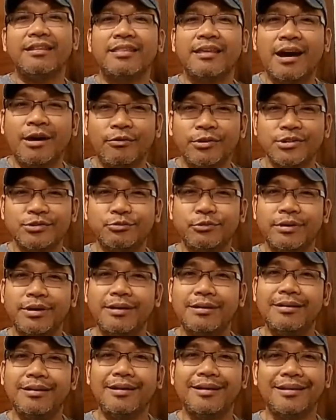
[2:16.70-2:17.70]
That was
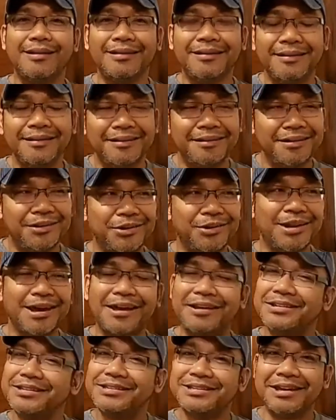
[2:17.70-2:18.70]
when
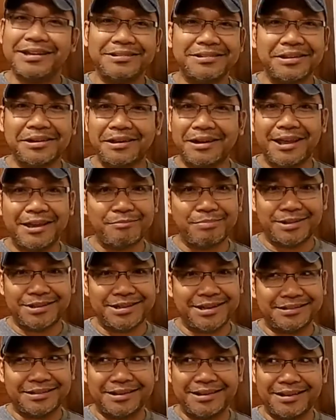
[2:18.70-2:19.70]
United States didn't like
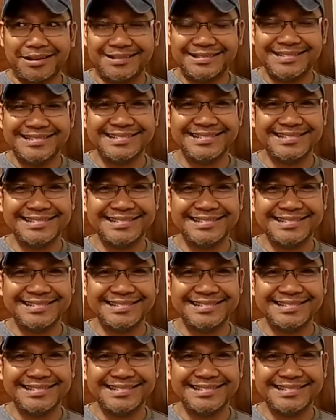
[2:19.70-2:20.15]
bachata yet.